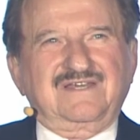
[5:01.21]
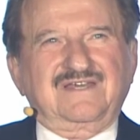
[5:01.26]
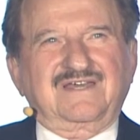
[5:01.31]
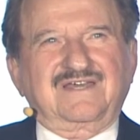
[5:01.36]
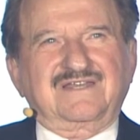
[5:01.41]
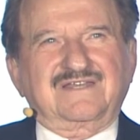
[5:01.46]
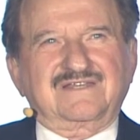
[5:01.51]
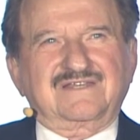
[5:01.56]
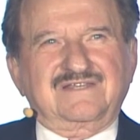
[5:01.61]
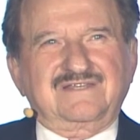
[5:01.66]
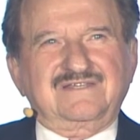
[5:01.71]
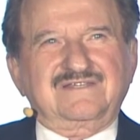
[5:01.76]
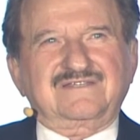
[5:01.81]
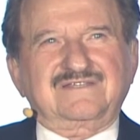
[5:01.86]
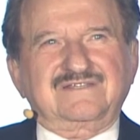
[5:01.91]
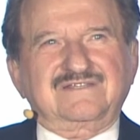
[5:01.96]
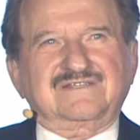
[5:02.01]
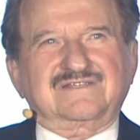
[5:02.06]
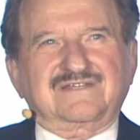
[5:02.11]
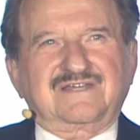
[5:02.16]
And this
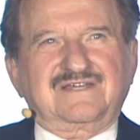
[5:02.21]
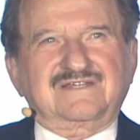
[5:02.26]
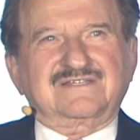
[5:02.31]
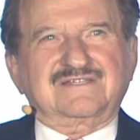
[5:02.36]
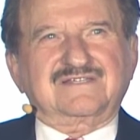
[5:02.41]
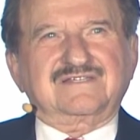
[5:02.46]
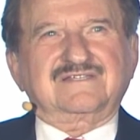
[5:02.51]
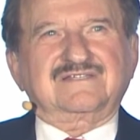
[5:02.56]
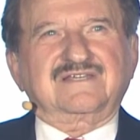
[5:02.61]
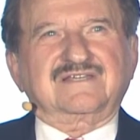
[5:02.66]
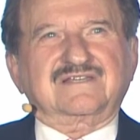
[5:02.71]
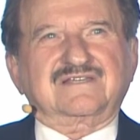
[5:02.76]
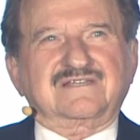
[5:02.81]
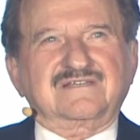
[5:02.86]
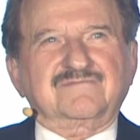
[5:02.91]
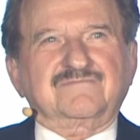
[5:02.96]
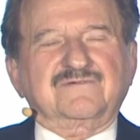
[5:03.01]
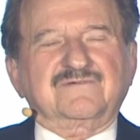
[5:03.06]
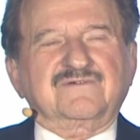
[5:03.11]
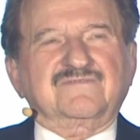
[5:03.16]
is just the
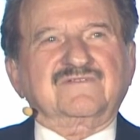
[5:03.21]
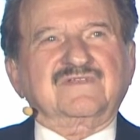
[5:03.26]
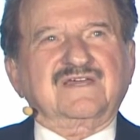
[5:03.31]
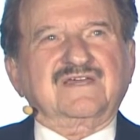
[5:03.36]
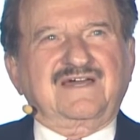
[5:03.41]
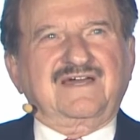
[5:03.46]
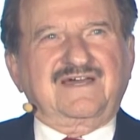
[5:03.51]
tip of the